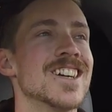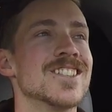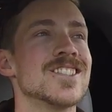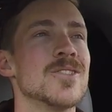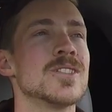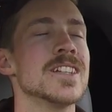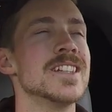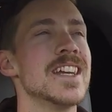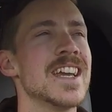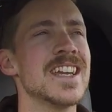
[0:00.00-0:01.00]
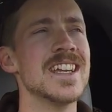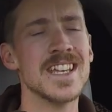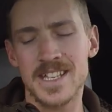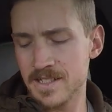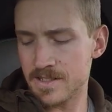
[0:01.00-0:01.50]
So today
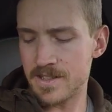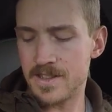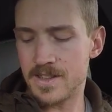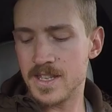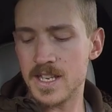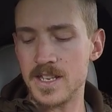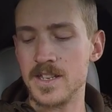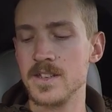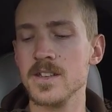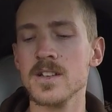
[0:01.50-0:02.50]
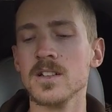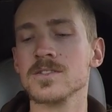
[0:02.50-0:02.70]
is the